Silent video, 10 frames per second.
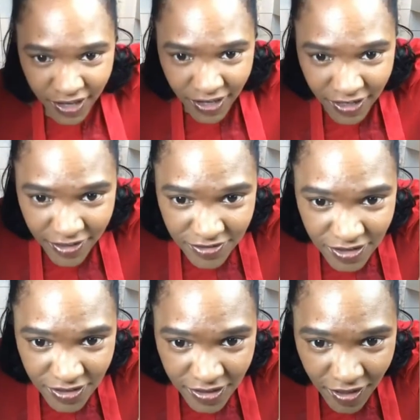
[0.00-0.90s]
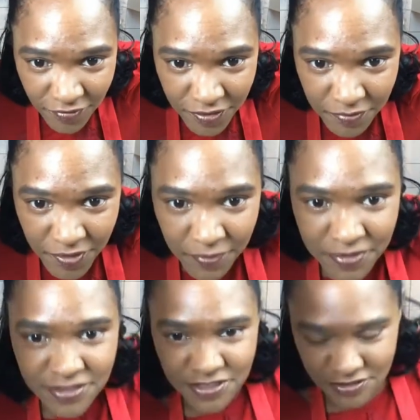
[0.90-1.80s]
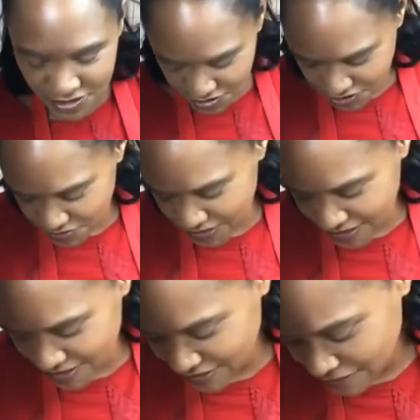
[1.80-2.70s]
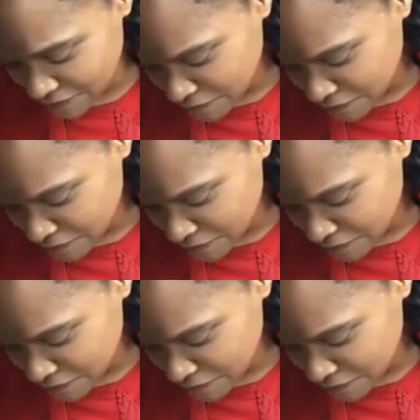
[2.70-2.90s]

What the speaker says: Hello to Love and Bubbles, who's just joined us.